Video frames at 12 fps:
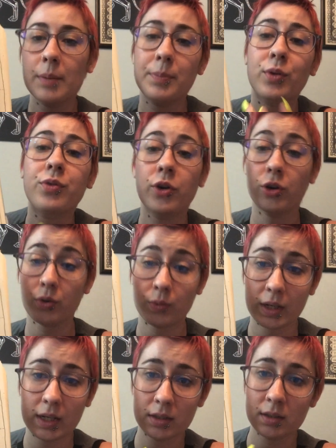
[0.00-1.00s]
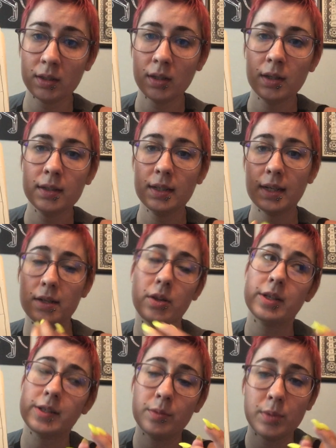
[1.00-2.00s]
prefer to read and to
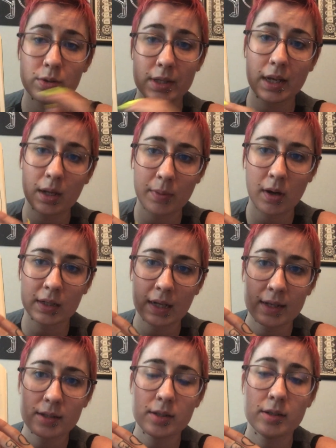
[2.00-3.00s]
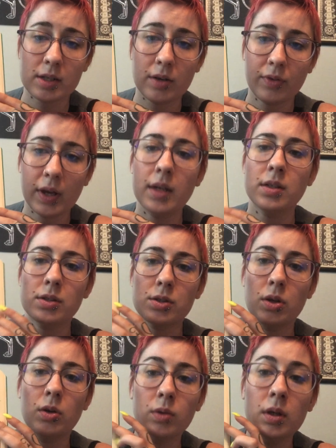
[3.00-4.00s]
listen to music and podcasts and stuff, and
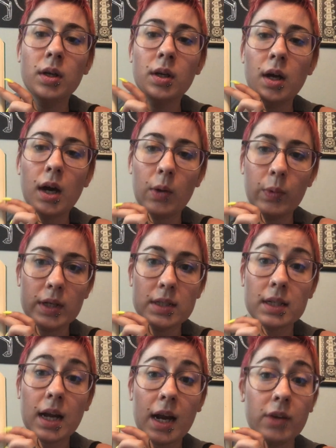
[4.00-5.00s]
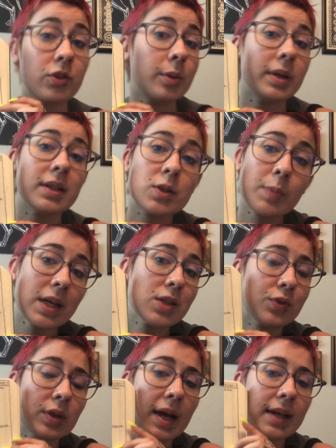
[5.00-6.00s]
so I wanted to kind of limit the space
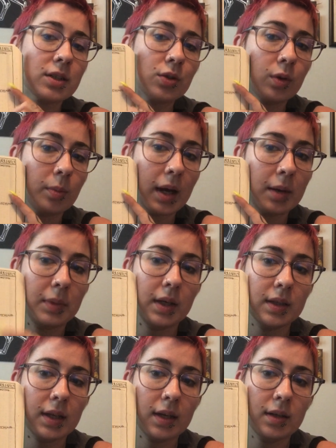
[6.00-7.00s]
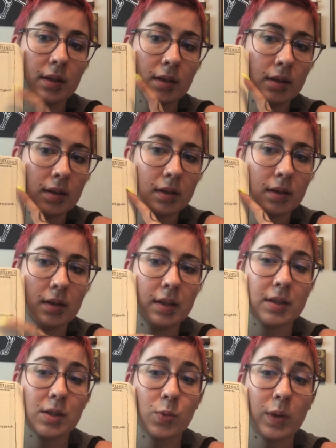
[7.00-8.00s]
for that to remind me that
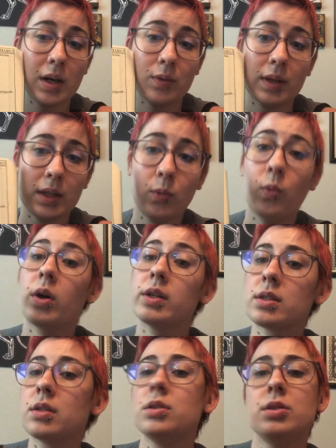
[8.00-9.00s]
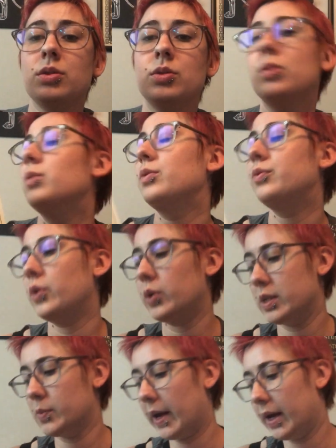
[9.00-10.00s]
this is where I really want to
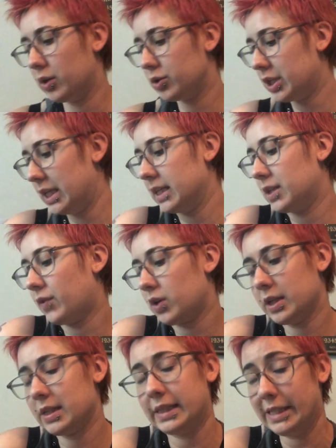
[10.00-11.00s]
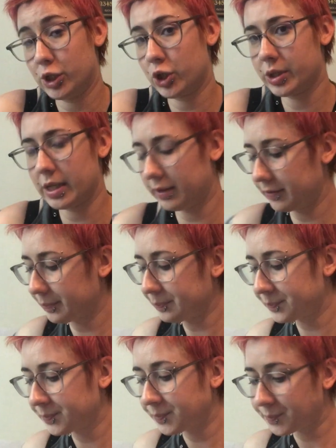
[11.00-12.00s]
focus my energy as far as leisure stuff.
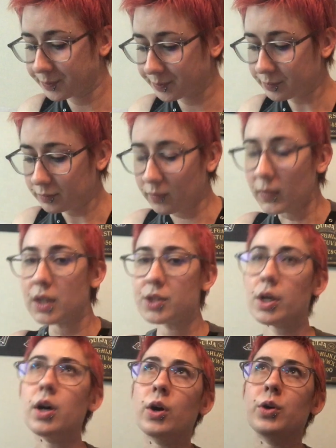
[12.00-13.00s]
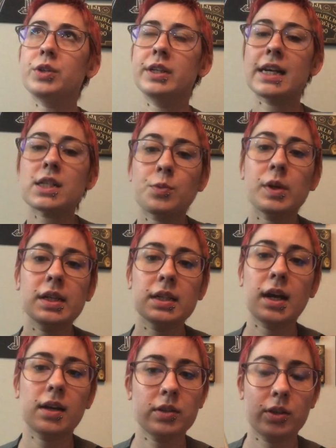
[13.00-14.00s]
So the next spread
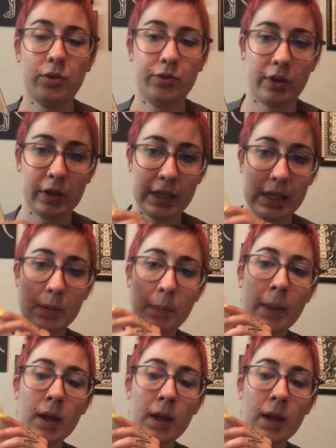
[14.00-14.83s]
got a little funky.